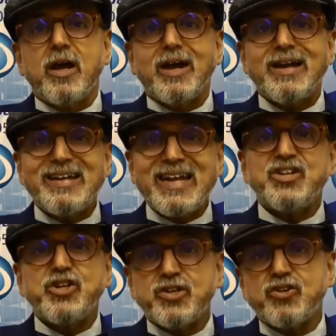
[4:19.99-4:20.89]

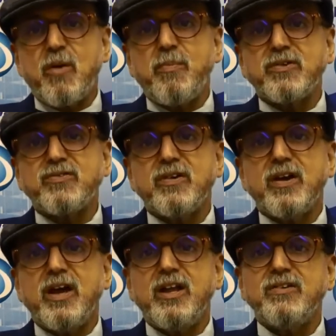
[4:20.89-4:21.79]
contentious topics
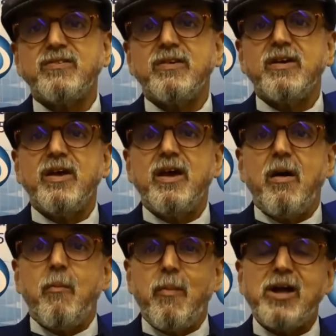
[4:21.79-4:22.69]
in his
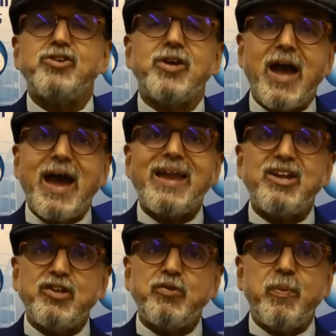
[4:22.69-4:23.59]
much
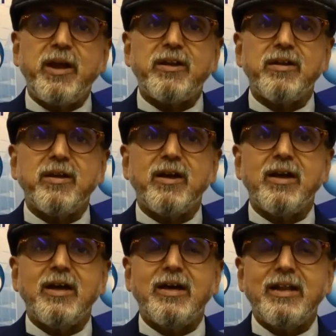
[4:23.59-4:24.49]
anticipated
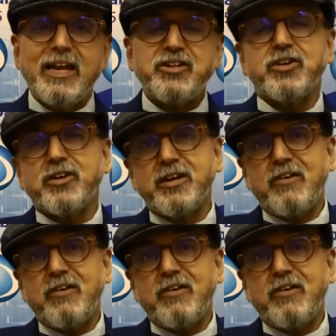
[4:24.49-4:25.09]
letter.